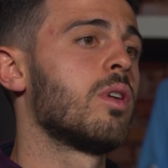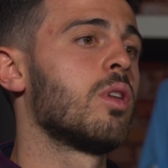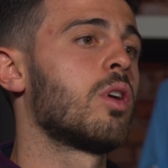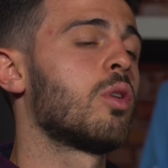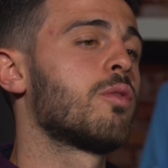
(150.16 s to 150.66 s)
a
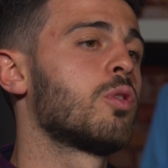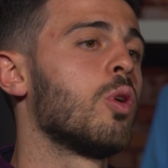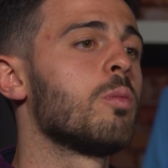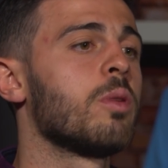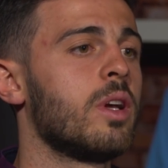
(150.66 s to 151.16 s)
lot of
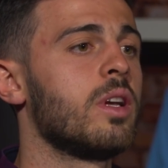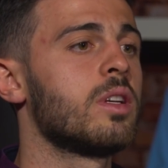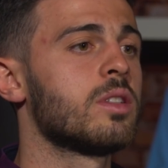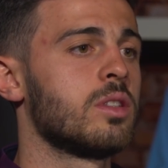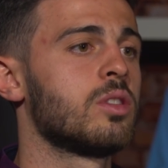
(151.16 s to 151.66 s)
tall
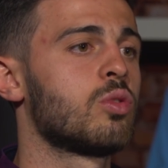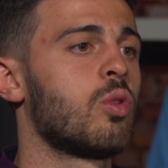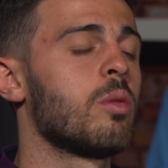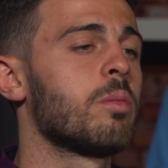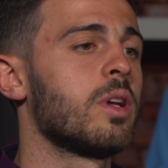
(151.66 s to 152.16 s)
players and
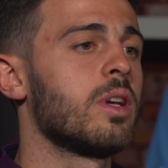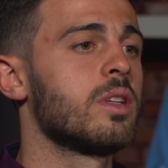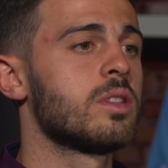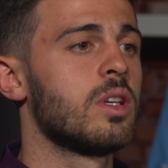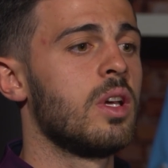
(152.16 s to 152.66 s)
strong
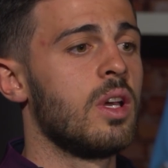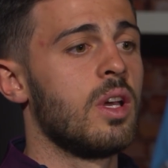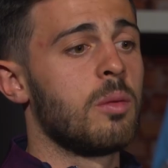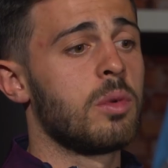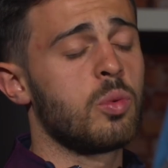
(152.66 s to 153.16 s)
players,
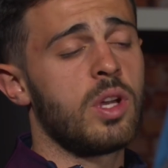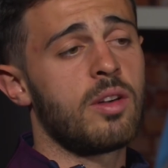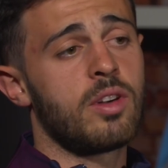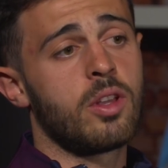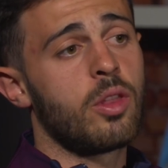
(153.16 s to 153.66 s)
but we
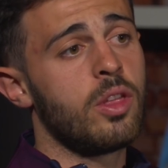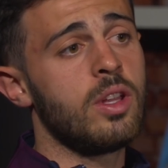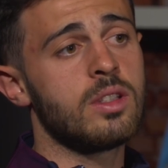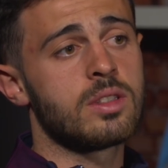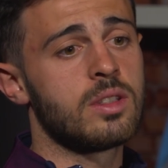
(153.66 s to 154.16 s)
have other
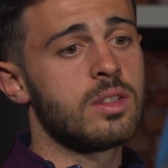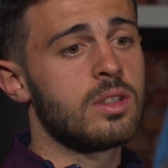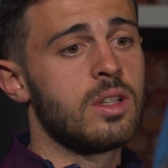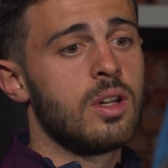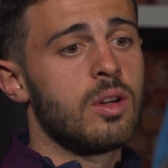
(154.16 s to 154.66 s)
things
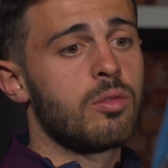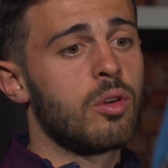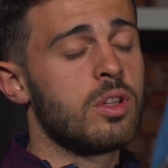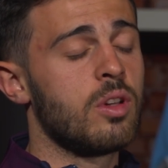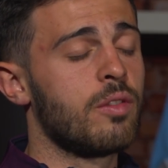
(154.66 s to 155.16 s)
and
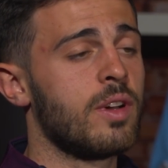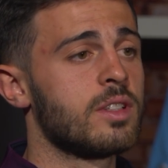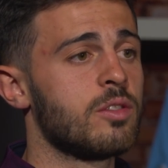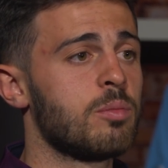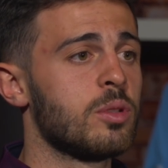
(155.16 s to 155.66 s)
for the
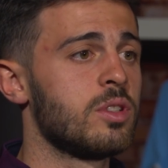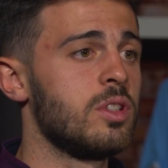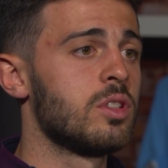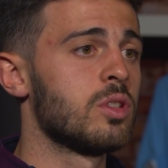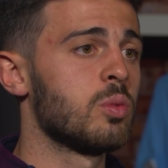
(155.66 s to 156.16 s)
offensive
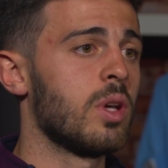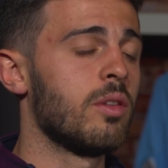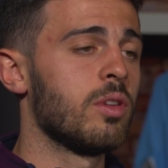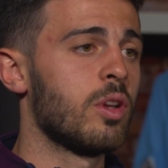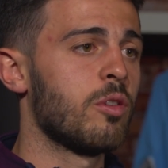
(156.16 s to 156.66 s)
positions, we
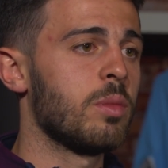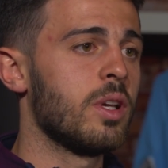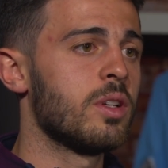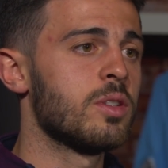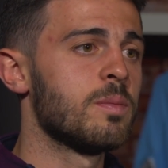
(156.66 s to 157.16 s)
have a lot of
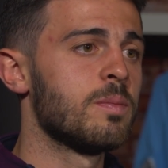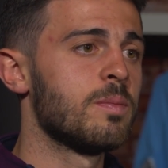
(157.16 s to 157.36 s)
players.